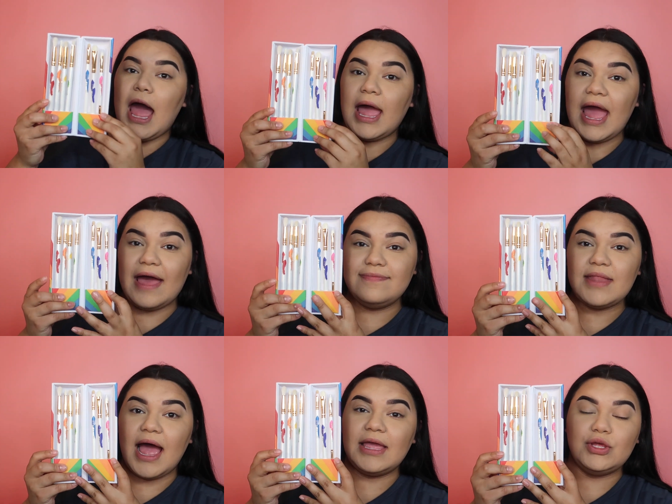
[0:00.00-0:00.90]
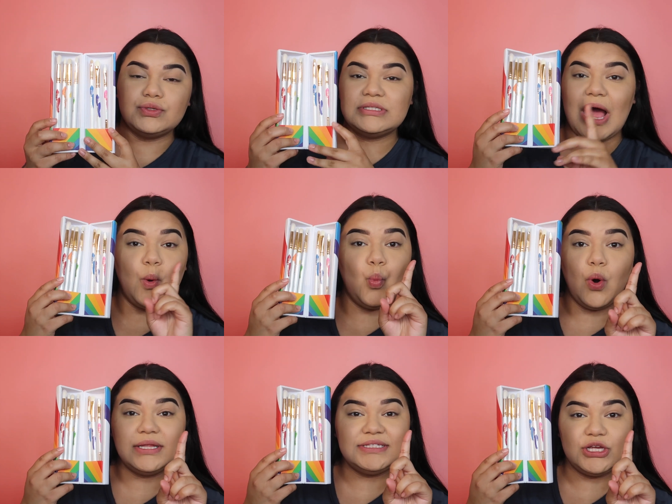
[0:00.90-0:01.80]
I have not used not
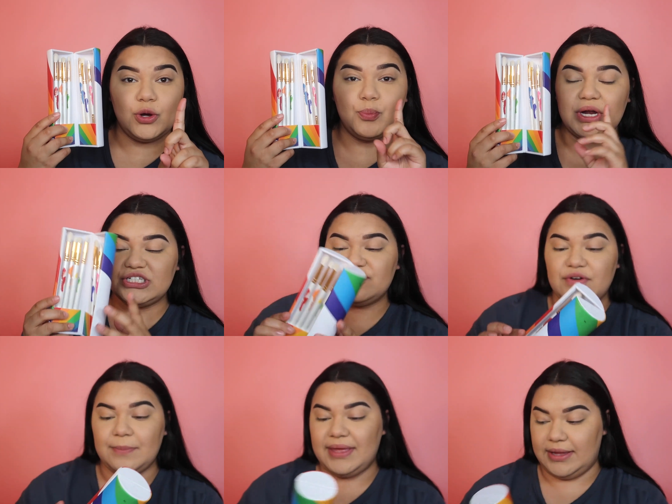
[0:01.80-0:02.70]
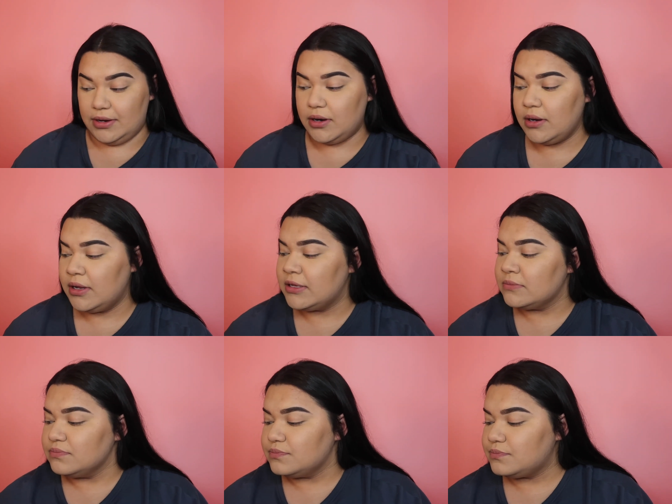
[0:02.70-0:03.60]
one single brush from here.
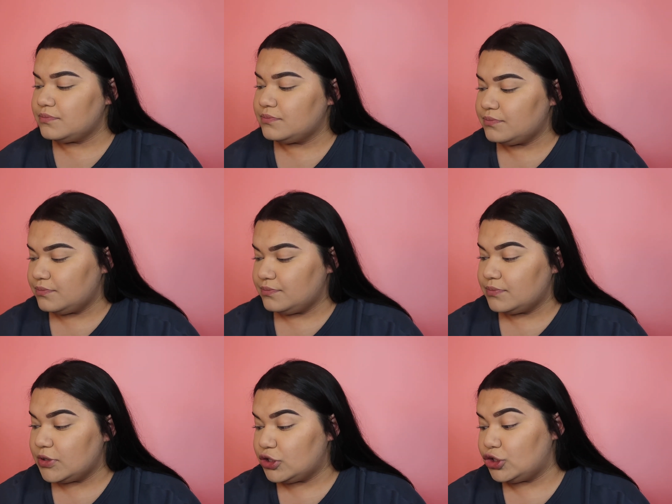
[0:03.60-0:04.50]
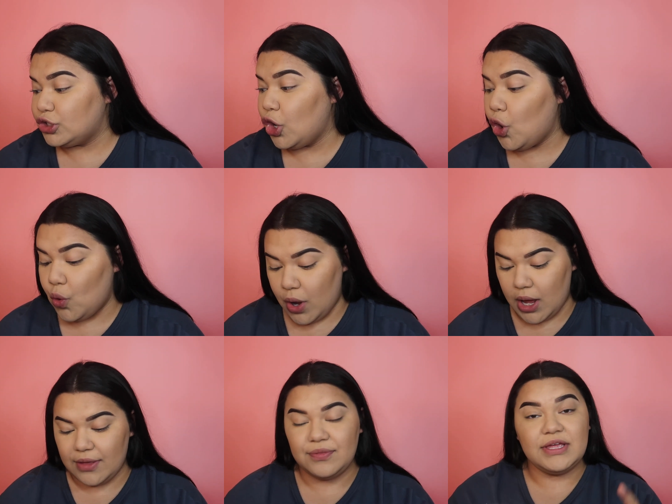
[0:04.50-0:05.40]
So
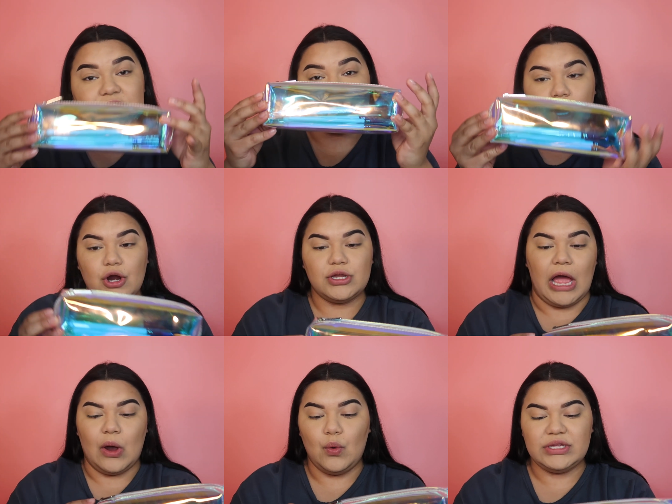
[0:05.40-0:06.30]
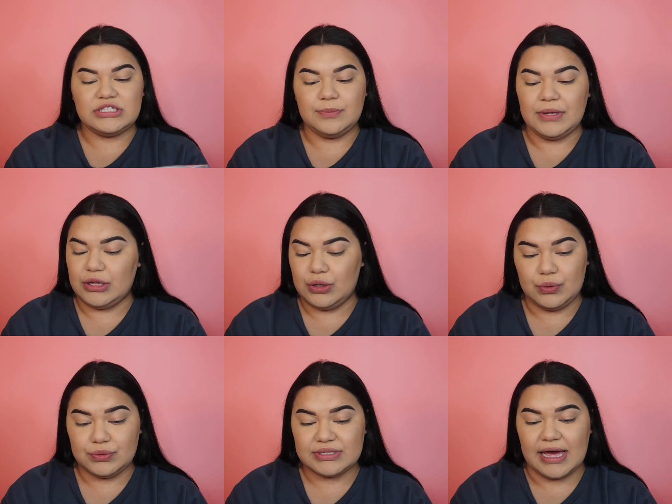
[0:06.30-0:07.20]
these are not going to be
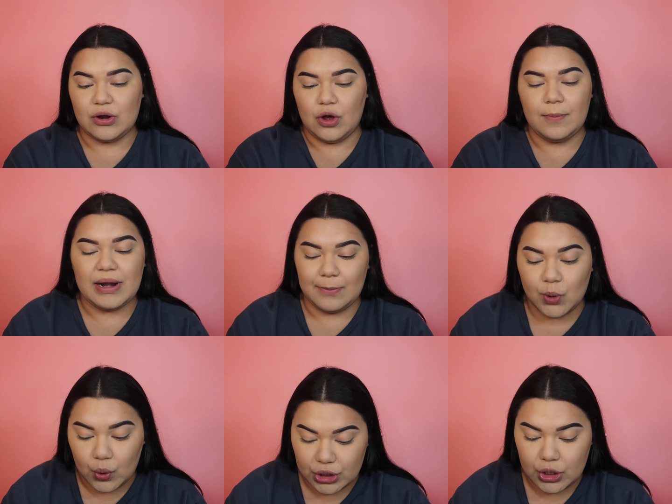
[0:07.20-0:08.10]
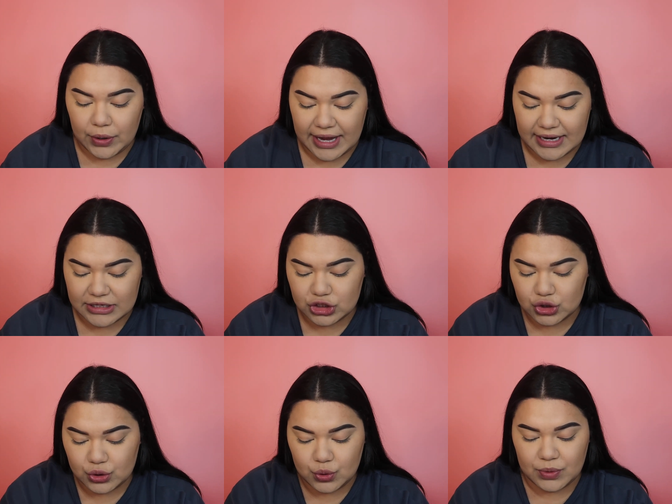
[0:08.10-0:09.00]
used at all, but I'm going to go ahead and
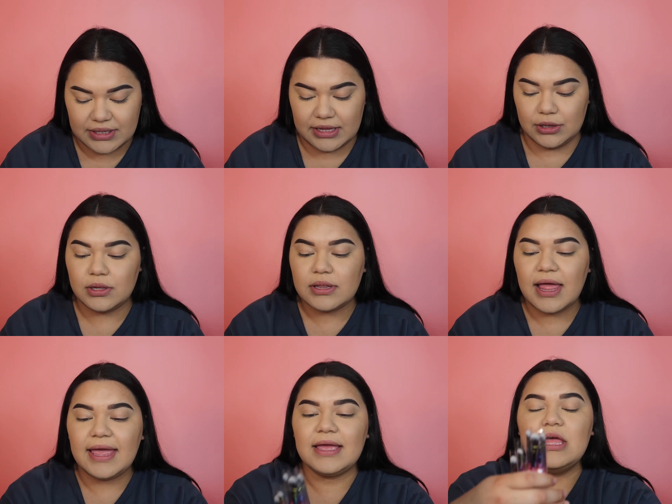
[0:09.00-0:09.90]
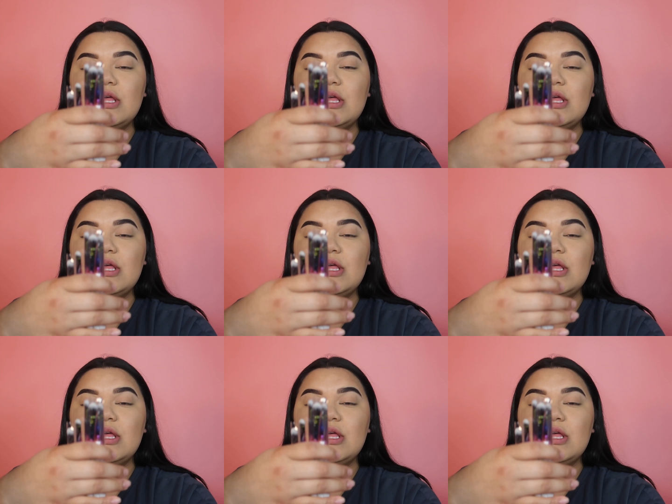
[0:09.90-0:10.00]
show you what they look like.